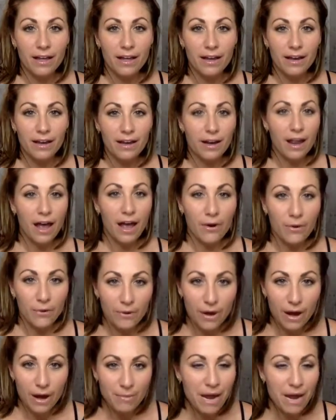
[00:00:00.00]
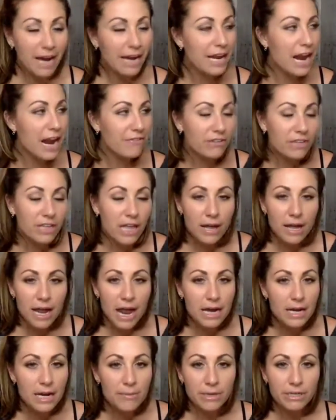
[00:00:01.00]
no, I'm not going to ever let
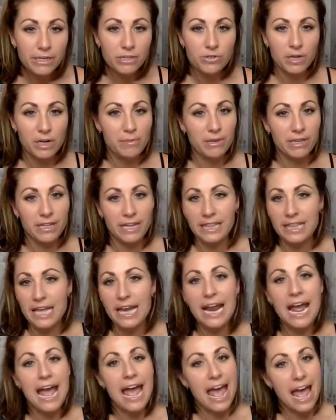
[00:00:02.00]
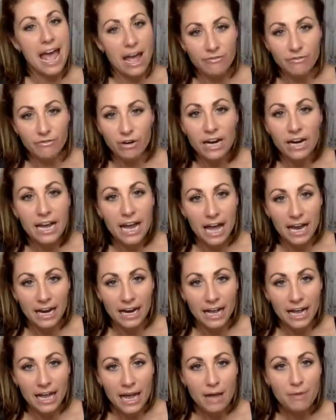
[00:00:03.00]
anybody treat me like that ever again.
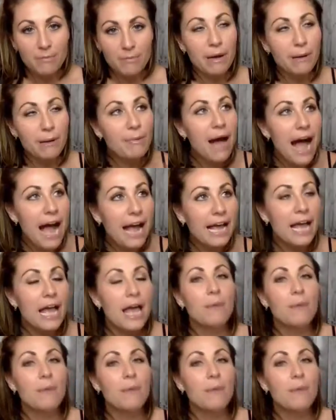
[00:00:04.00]
Bye-bye.